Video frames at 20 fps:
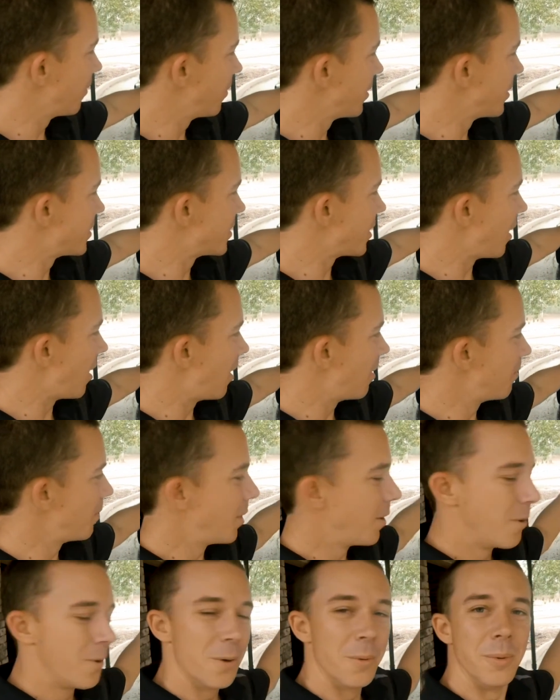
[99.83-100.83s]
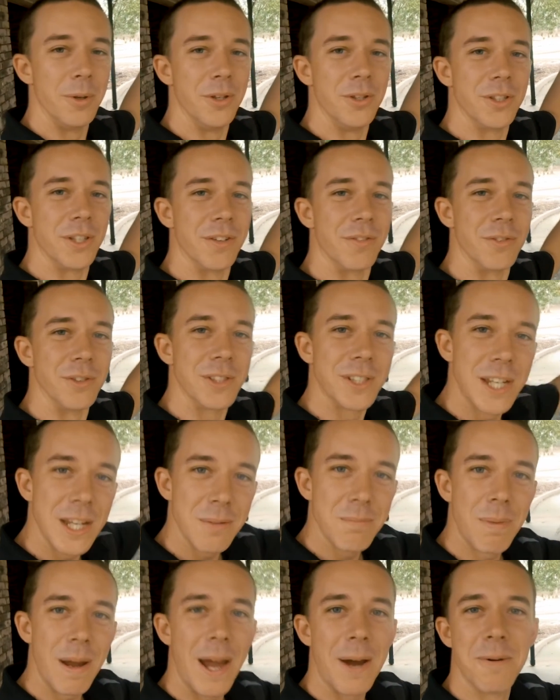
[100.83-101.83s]
all the time. We'll be using it for
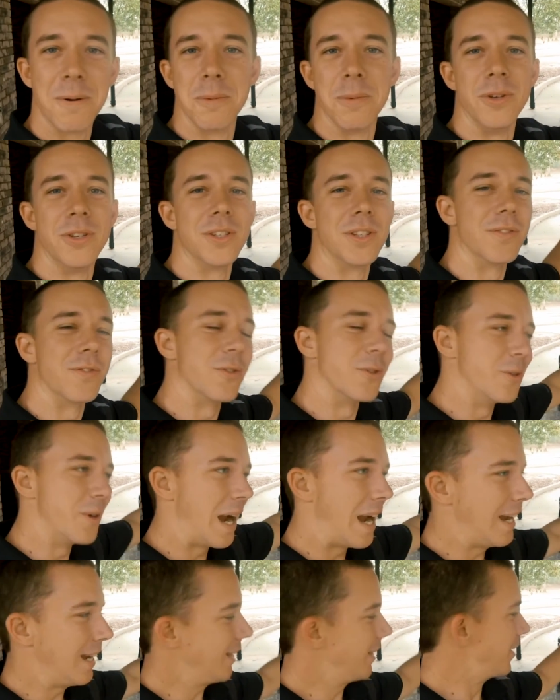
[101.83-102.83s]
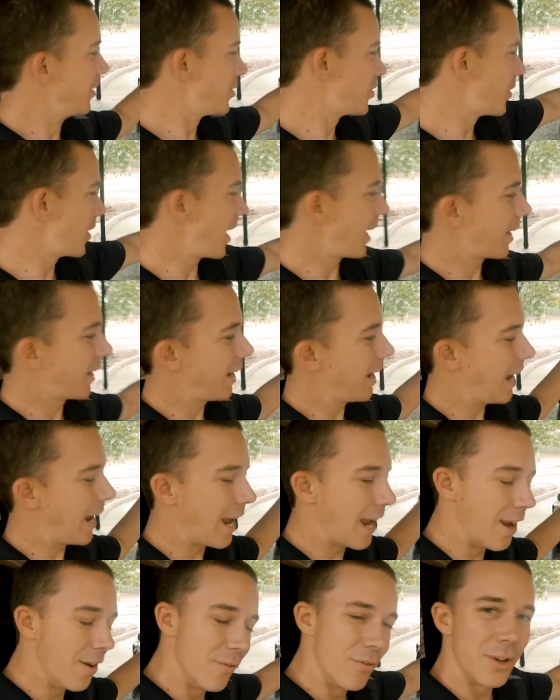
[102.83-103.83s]
skid pan. We'll be using it for rally, the track,
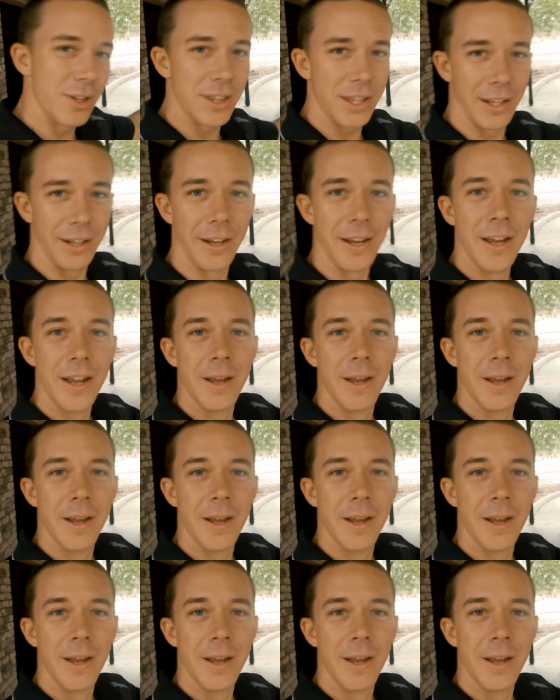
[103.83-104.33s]
everything.